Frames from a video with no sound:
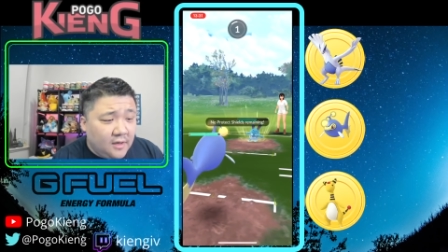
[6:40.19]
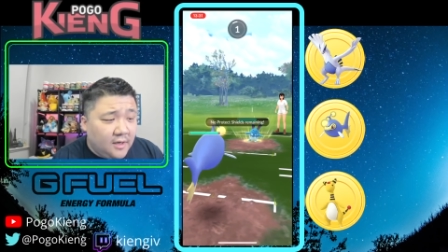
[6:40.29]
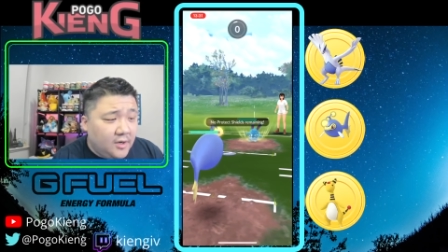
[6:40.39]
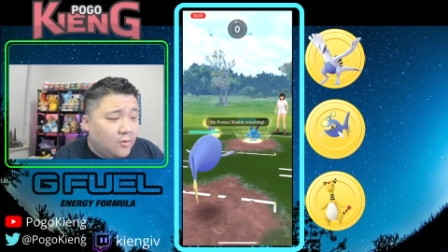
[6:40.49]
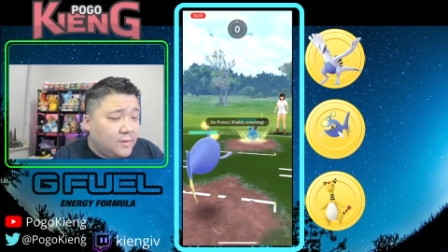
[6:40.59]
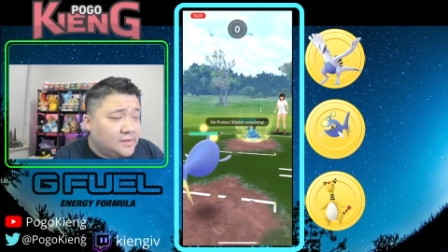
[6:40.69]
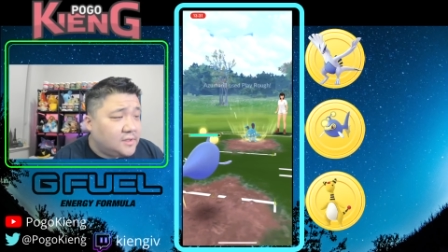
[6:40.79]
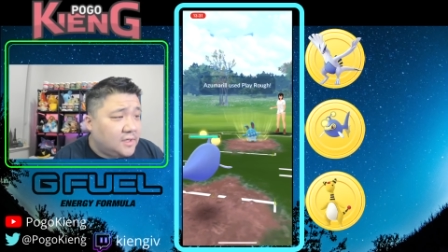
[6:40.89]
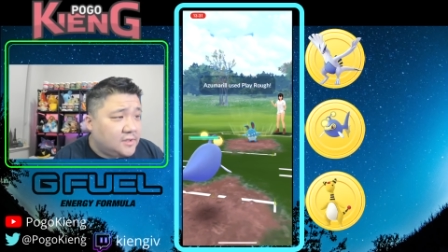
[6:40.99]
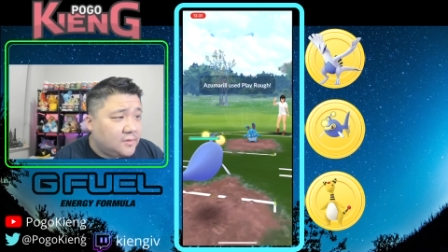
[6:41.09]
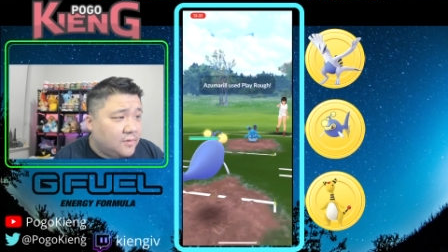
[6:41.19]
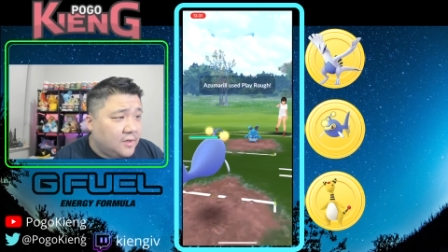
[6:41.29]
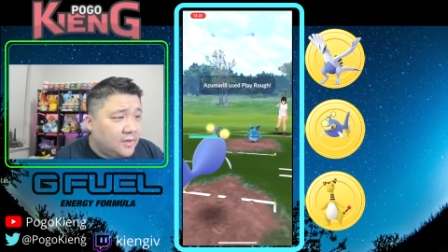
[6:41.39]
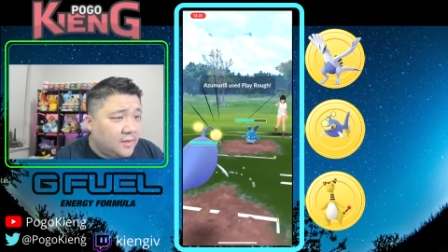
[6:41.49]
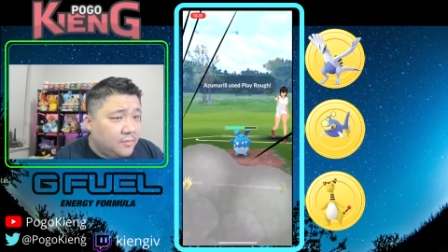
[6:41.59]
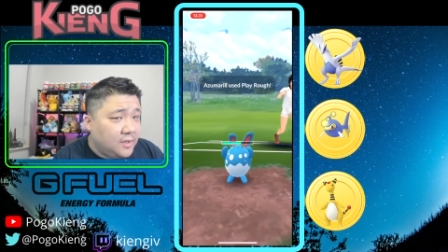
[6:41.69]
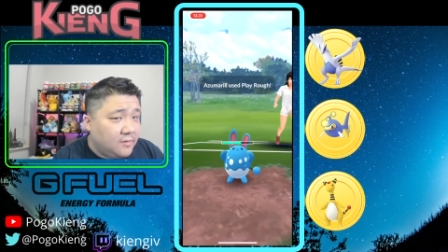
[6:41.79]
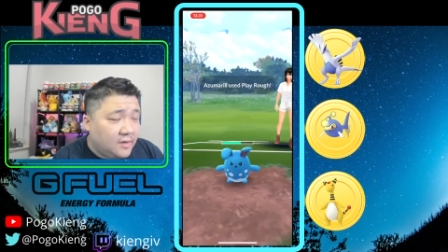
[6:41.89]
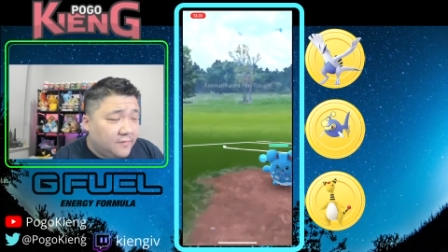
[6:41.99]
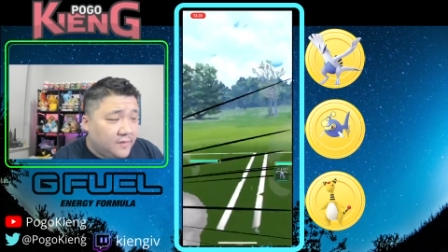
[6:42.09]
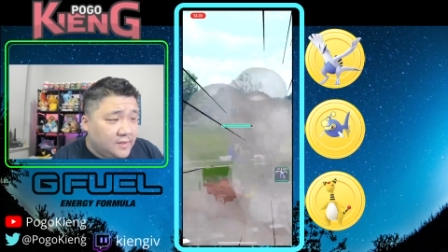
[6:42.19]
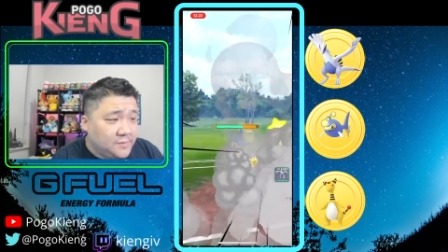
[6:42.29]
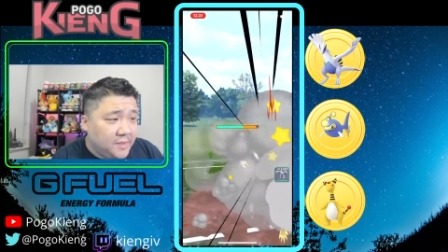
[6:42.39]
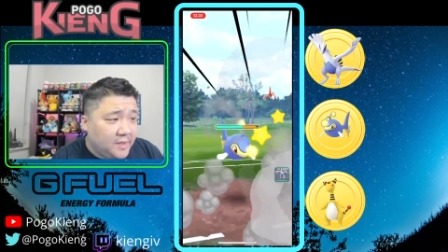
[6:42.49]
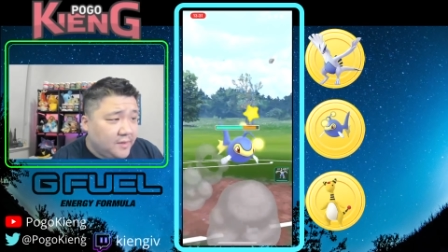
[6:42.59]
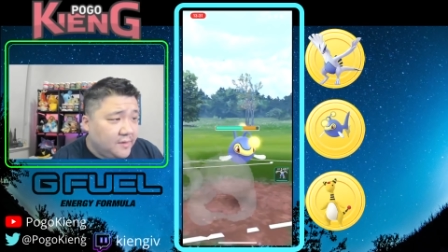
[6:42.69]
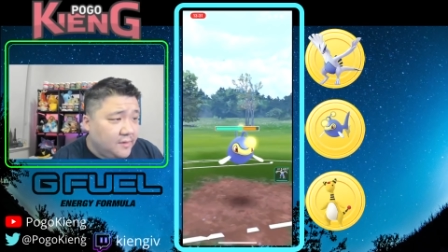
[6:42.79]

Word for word: Uh, no reason not to run play rough in this meta.